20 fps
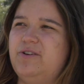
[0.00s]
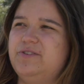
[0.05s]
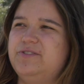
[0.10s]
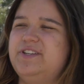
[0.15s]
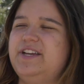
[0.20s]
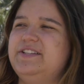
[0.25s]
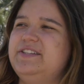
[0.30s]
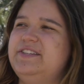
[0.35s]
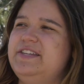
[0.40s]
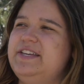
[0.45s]

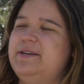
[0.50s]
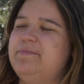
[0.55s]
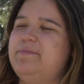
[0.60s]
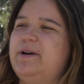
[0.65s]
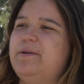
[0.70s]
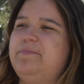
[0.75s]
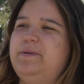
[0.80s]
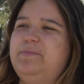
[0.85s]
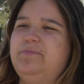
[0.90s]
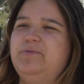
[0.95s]
also have to think
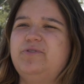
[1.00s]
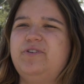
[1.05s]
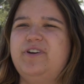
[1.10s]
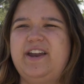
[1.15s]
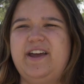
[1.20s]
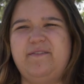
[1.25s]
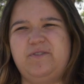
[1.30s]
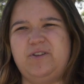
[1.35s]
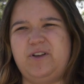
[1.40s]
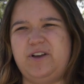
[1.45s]
about people who
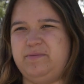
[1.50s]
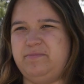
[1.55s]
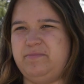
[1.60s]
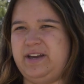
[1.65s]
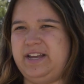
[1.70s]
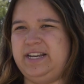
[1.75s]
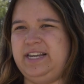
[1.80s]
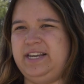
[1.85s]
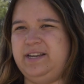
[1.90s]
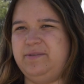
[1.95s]
don't have a lot of
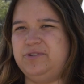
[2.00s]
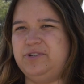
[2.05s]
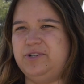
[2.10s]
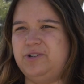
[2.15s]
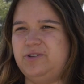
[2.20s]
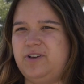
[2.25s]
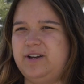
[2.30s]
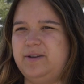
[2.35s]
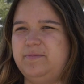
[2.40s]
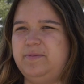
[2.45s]
money. I'm
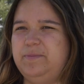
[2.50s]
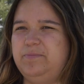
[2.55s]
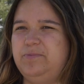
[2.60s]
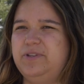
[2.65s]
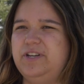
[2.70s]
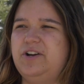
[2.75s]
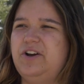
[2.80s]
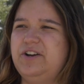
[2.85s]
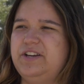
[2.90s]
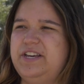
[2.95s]
sure a lot of
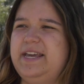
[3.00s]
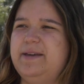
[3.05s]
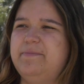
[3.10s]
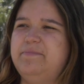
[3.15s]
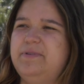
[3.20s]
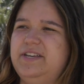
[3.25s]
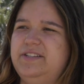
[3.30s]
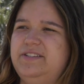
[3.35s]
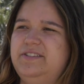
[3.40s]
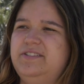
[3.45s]
people like on
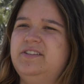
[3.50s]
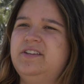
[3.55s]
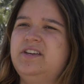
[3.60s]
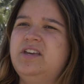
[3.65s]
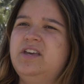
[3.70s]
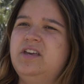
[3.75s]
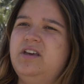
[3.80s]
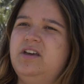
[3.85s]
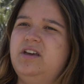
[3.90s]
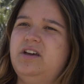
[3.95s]
campus
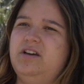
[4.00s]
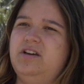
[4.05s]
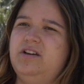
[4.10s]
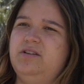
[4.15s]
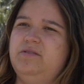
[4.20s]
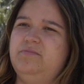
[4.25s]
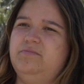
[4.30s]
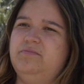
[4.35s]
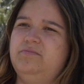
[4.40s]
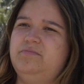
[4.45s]

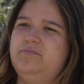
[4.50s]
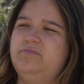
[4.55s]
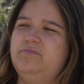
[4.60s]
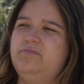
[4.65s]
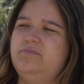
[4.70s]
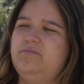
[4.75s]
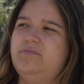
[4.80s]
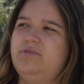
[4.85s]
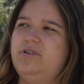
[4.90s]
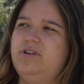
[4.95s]
um,
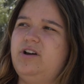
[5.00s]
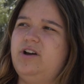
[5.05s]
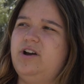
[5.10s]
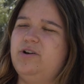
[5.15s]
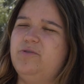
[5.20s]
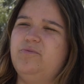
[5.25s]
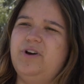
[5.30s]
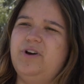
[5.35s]
aren't